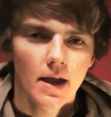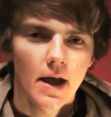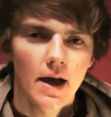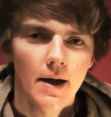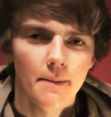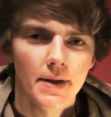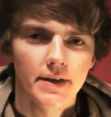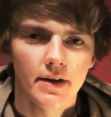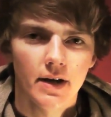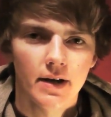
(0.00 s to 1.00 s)
And
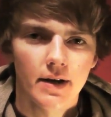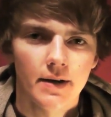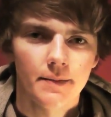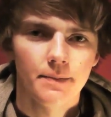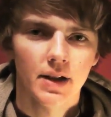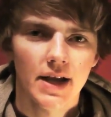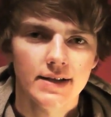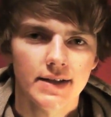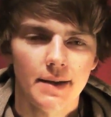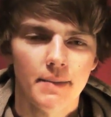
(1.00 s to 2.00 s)
they're going to
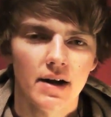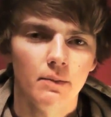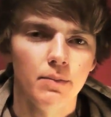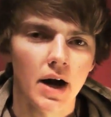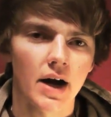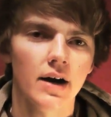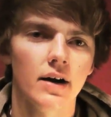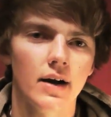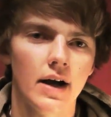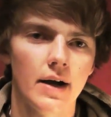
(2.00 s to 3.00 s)
place a metal bar
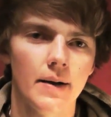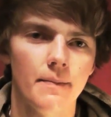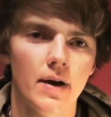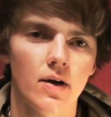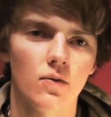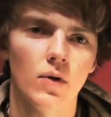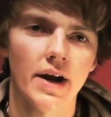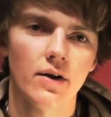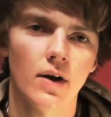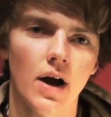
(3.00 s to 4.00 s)
right
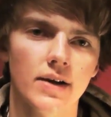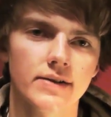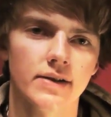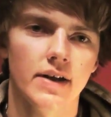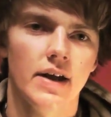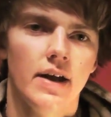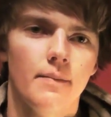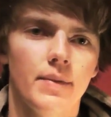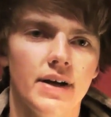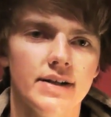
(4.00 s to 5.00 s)
across,
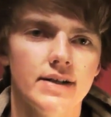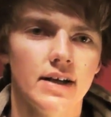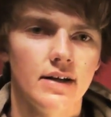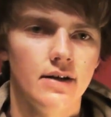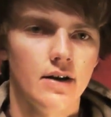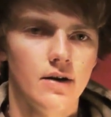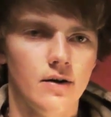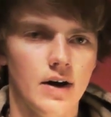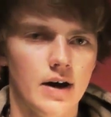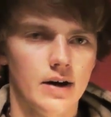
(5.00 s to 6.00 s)
but it's going to
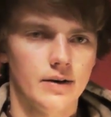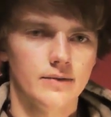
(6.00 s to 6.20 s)
go